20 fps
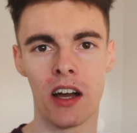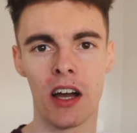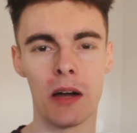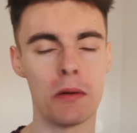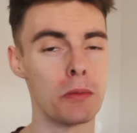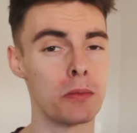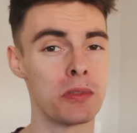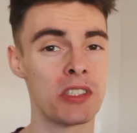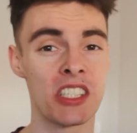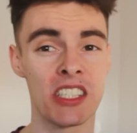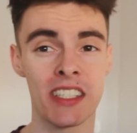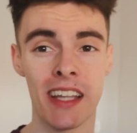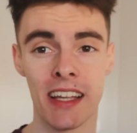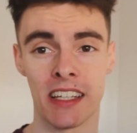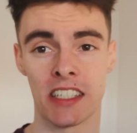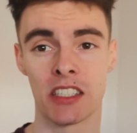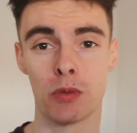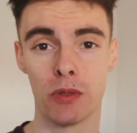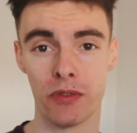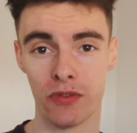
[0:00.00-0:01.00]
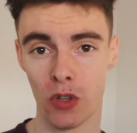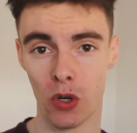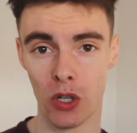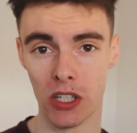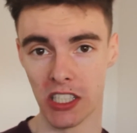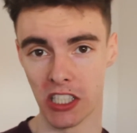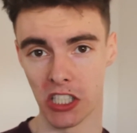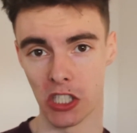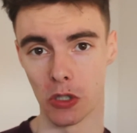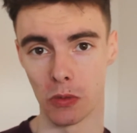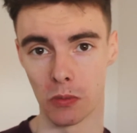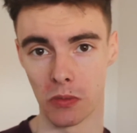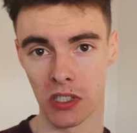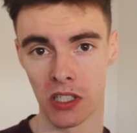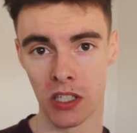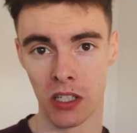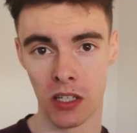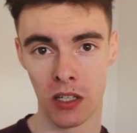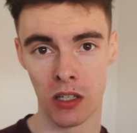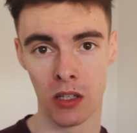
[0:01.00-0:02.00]
I'm obsessed with dolly
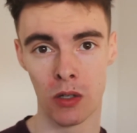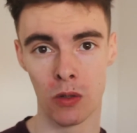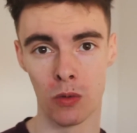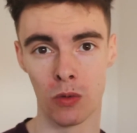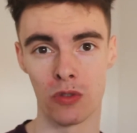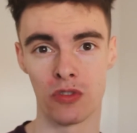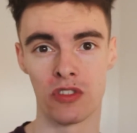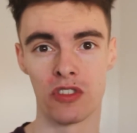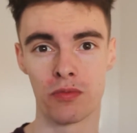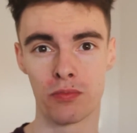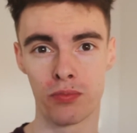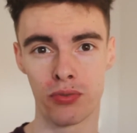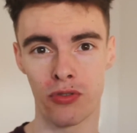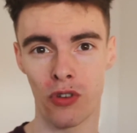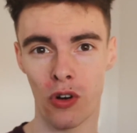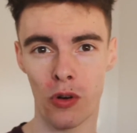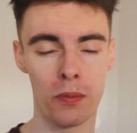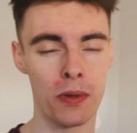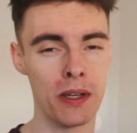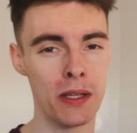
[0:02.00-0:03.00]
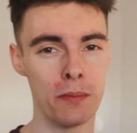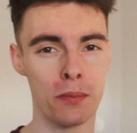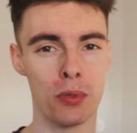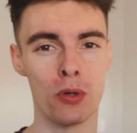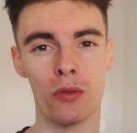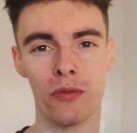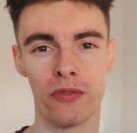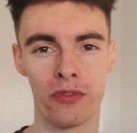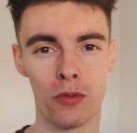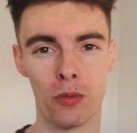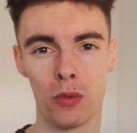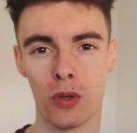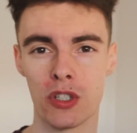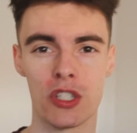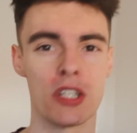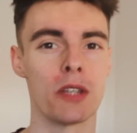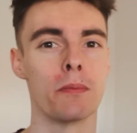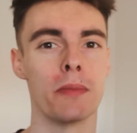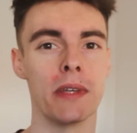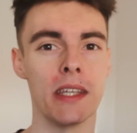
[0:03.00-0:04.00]
zooms, which is probably born from
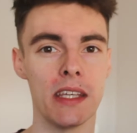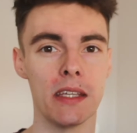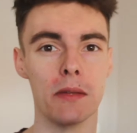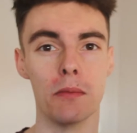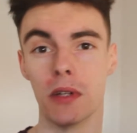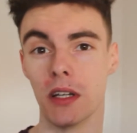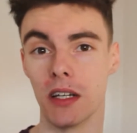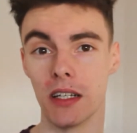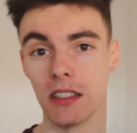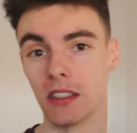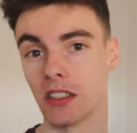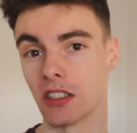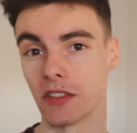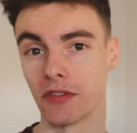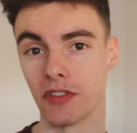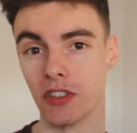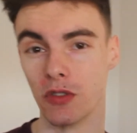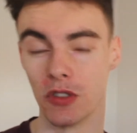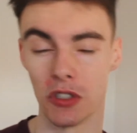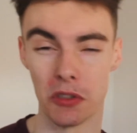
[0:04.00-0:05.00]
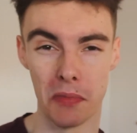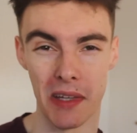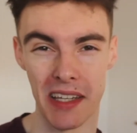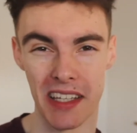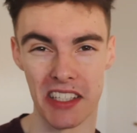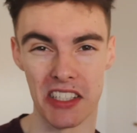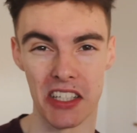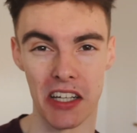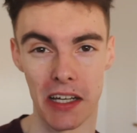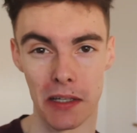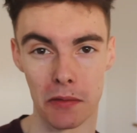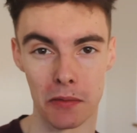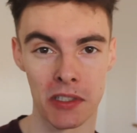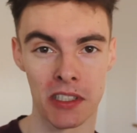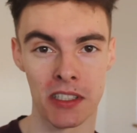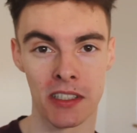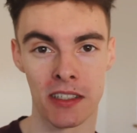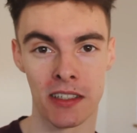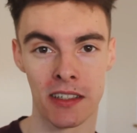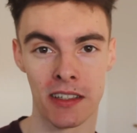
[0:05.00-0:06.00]
watching Peaky Blinders a few too many
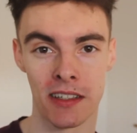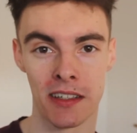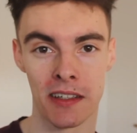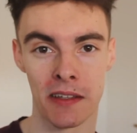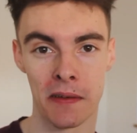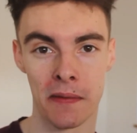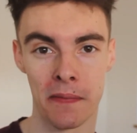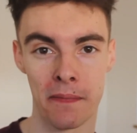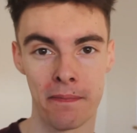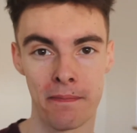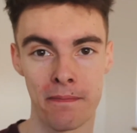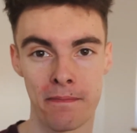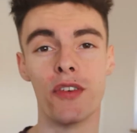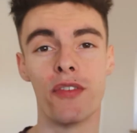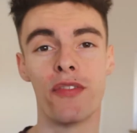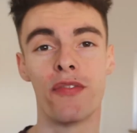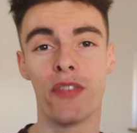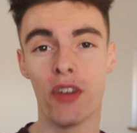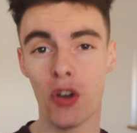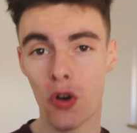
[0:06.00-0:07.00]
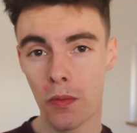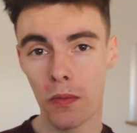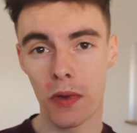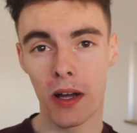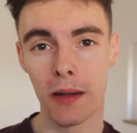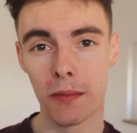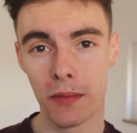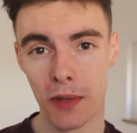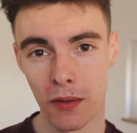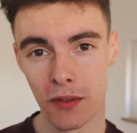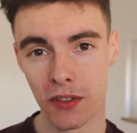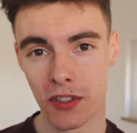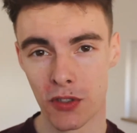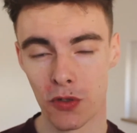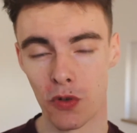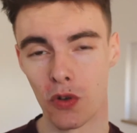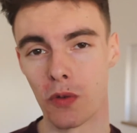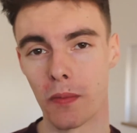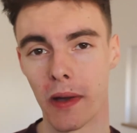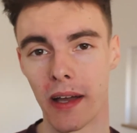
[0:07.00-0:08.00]
times. The film I'm going to
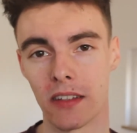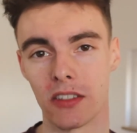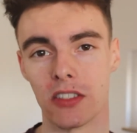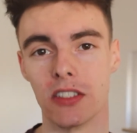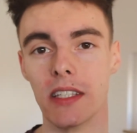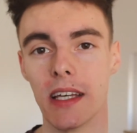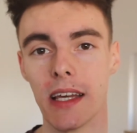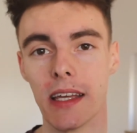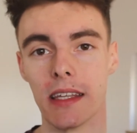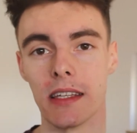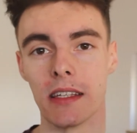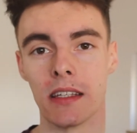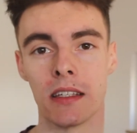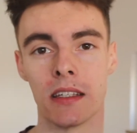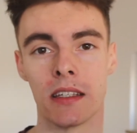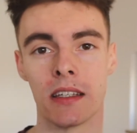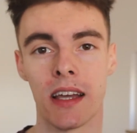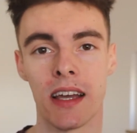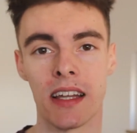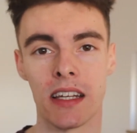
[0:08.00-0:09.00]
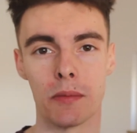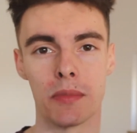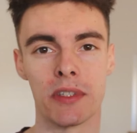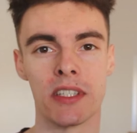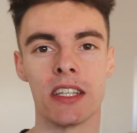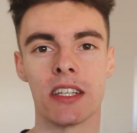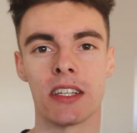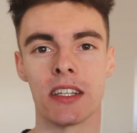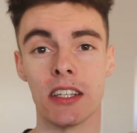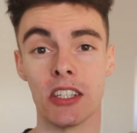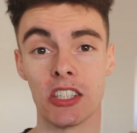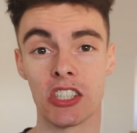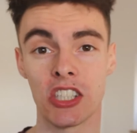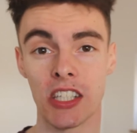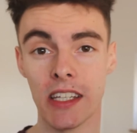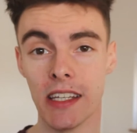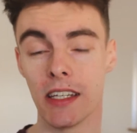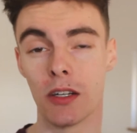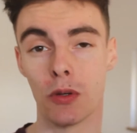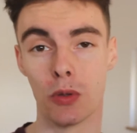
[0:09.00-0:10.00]
talk about today, and a particular
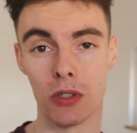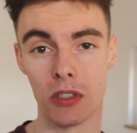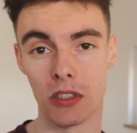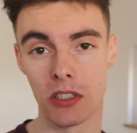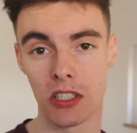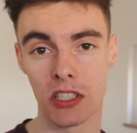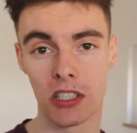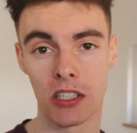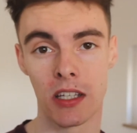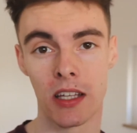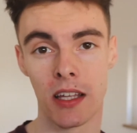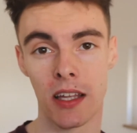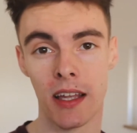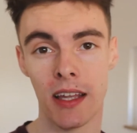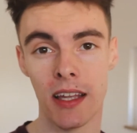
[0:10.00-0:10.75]
sequence,